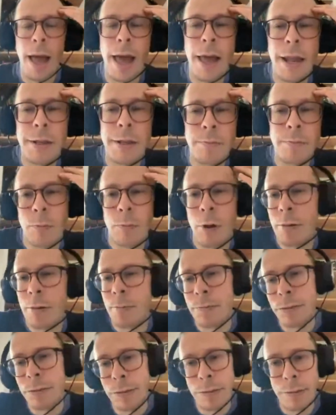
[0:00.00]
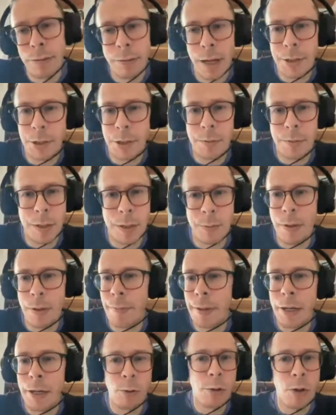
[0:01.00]
and well, as you, as you
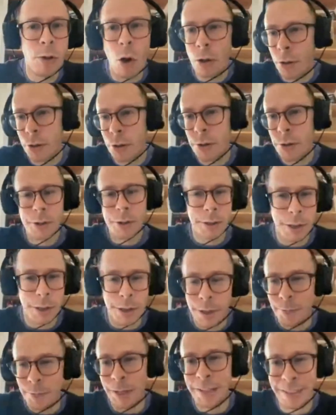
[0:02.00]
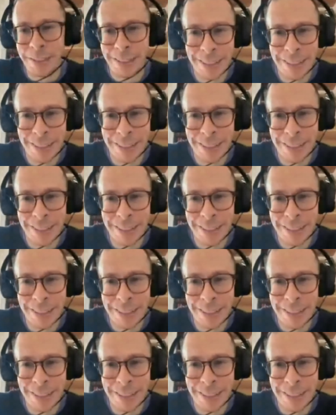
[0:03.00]
maybe know, logos um,